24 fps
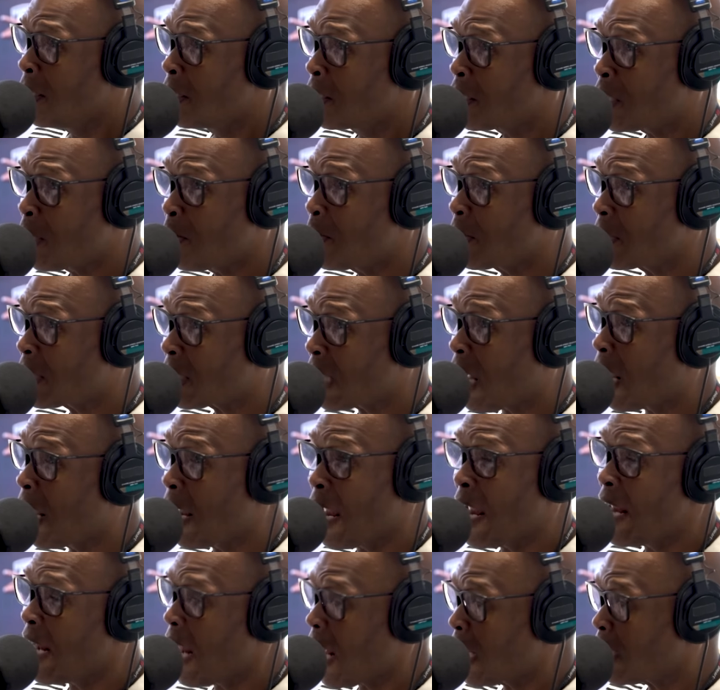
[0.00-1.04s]
She was,
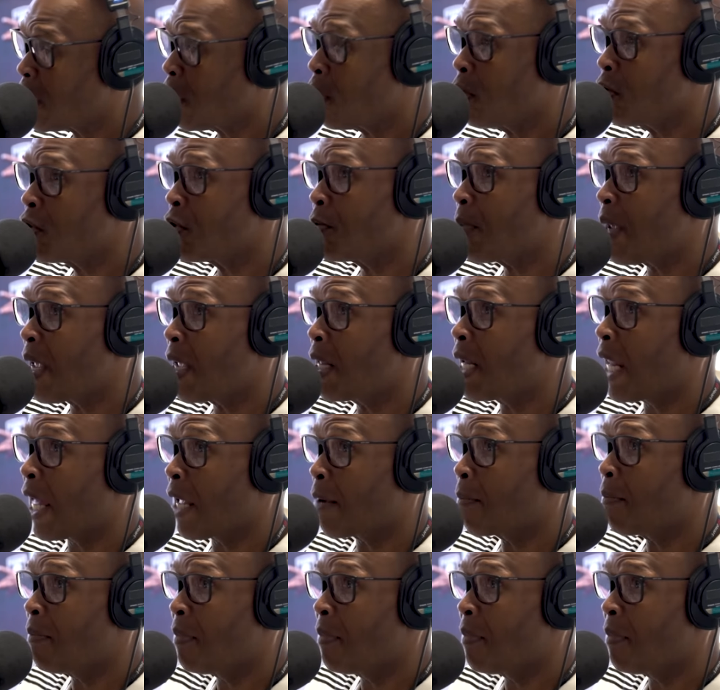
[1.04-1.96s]
and I told you, man, like